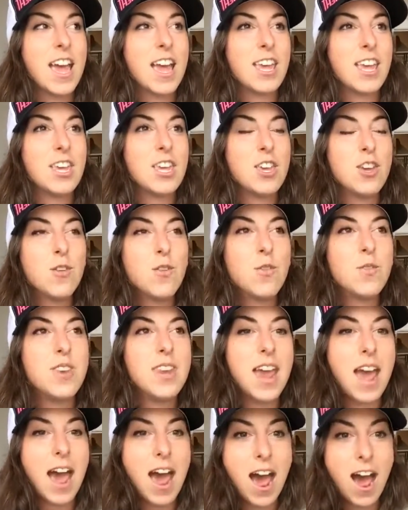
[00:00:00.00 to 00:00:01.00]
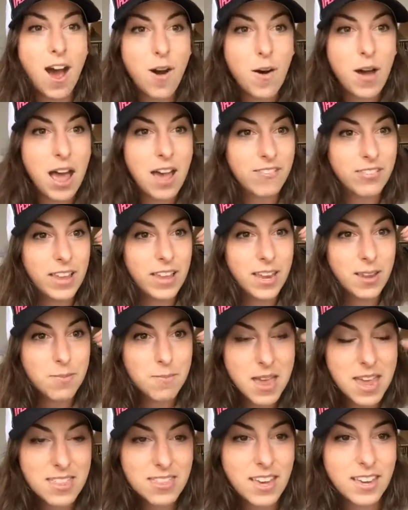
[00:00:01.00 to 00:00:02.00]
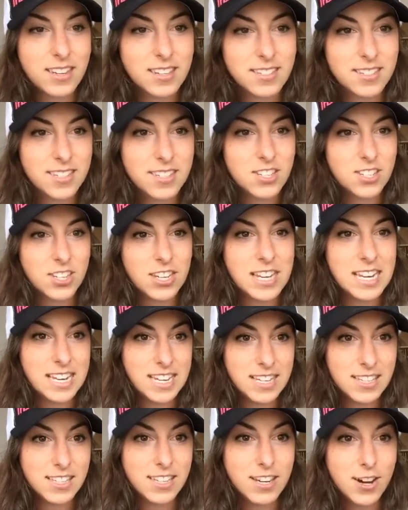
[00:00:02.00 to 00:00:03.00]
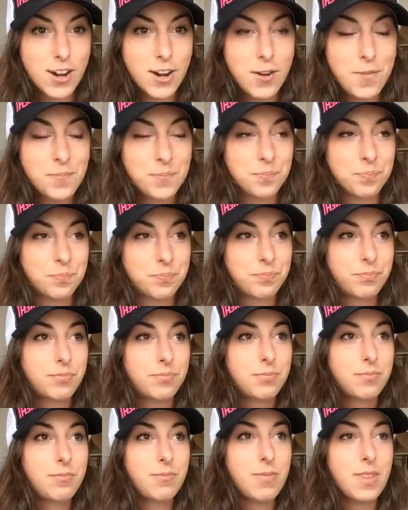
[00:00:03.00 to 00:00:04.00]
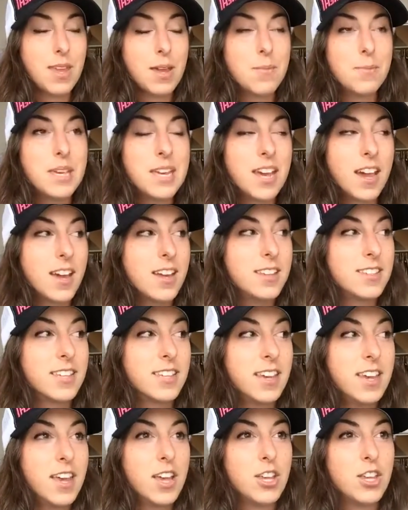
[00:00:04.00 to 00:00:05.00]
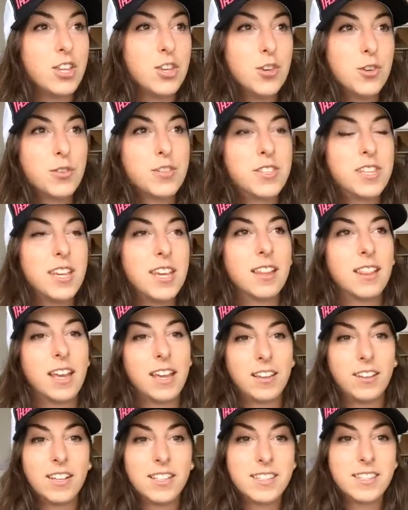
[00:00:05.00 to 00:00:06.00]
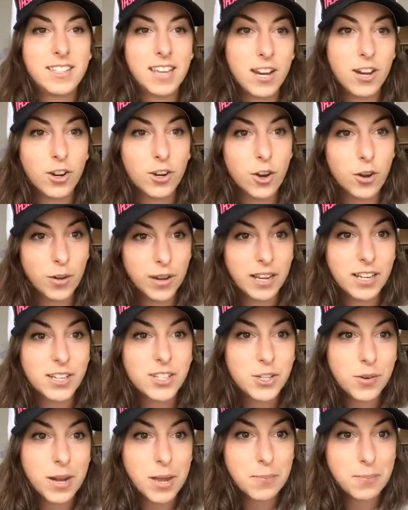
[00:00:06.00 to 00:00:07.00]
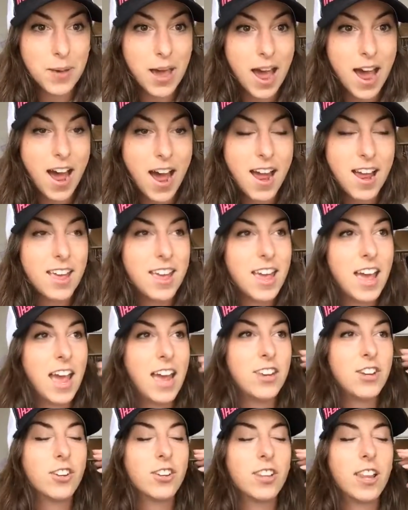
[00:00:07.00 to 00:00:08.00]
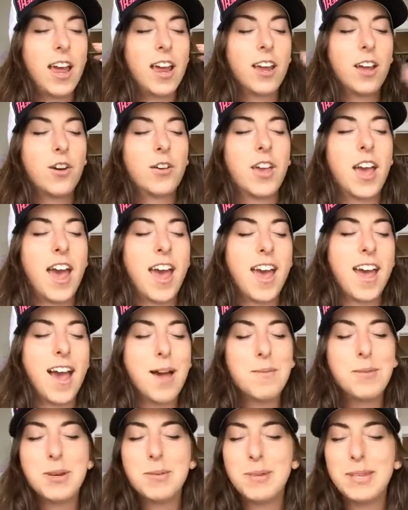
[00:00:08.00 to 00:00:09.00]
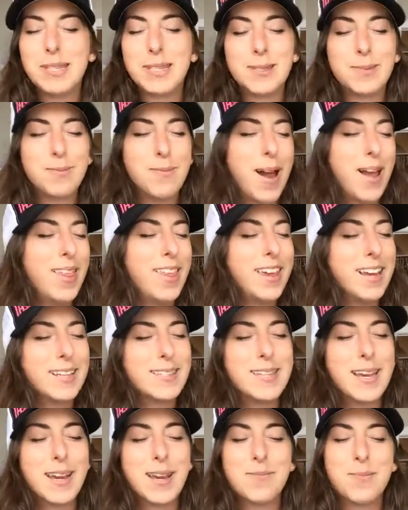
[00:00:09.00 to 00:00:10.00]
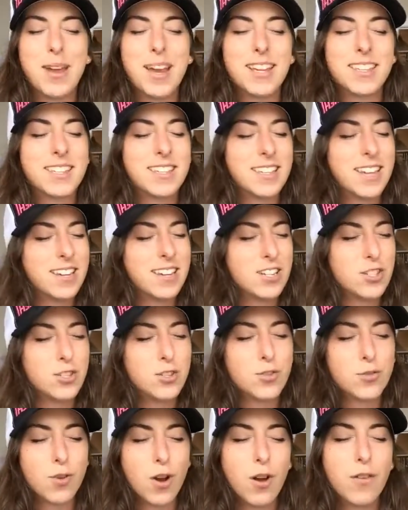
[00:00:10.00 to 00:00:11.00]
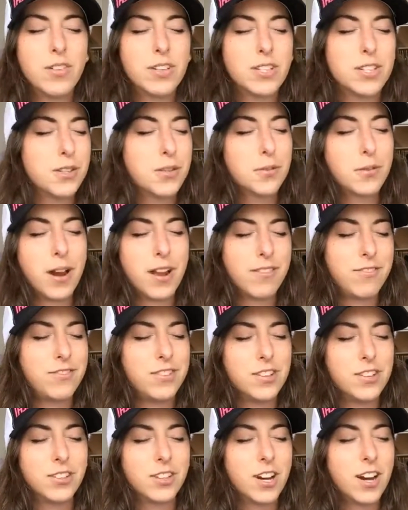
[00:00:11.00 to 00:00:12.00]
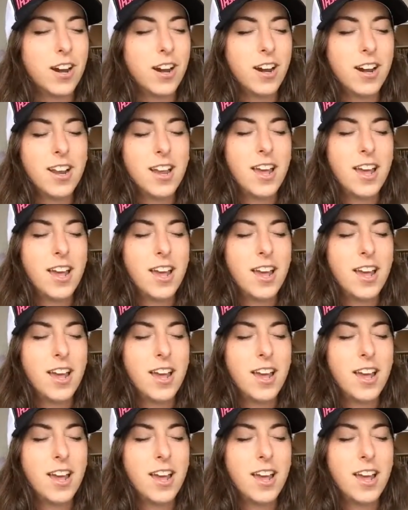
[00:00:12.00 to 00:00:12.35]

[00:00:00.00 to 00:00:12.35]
You now have like made that decision easier, because you see, like, let's say you're going into an at bat and you're like, okay, I'm going to be smiling at second base because I just drove it to the right fielder.